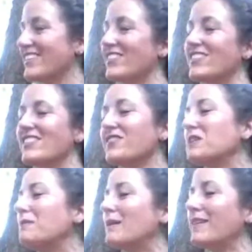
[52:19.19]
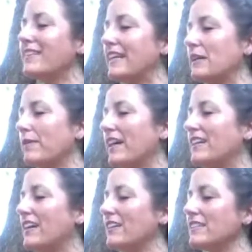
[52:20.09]
So just for a moment, think
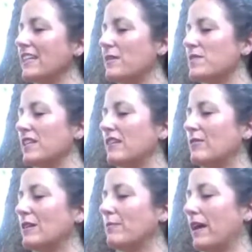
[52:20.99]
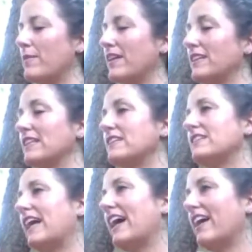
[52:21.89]
about all the times that you were maybe a
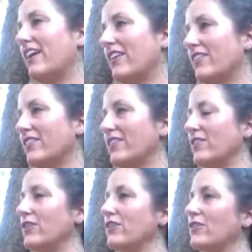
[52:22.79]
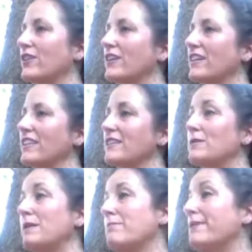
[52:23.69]
little loud, you were a
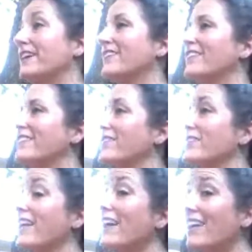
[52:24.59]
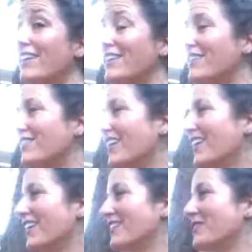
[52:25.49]
little bit bigger in your love,
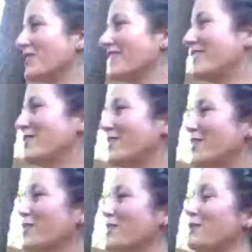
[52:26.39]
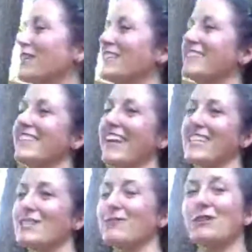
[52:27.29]
you were the one on the
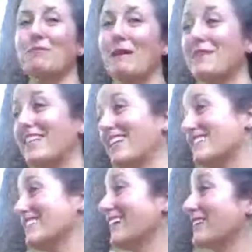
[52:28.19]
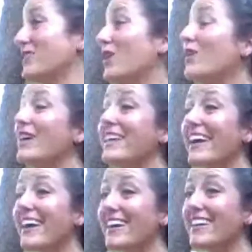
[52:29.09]
dance floor, maybe dancing like no one
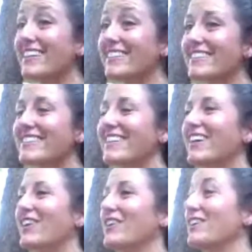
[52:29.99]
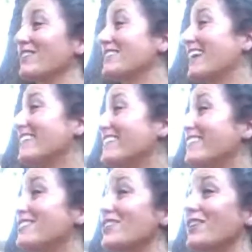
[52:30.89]
else, or you were
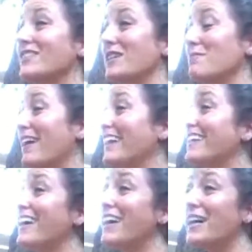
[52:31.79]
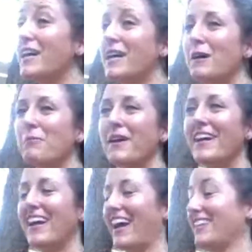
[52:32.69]
telling the joke that you made up
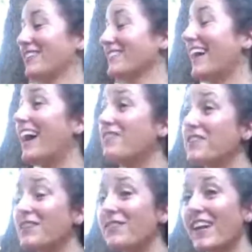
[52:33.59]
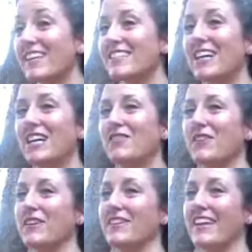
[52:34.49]
and you're laughing your face off,
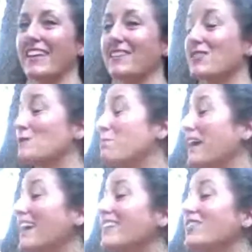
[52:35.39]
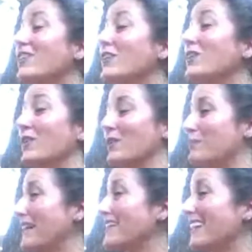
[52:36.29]
or you're like just being you,
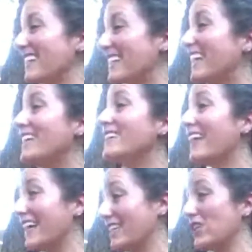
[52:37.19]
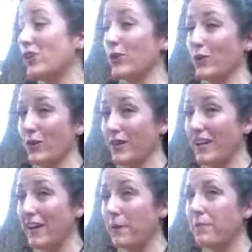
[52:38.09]
being like a kid like you,
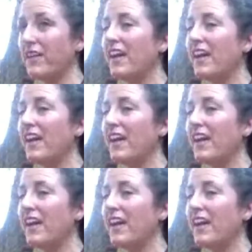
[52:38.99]
okay?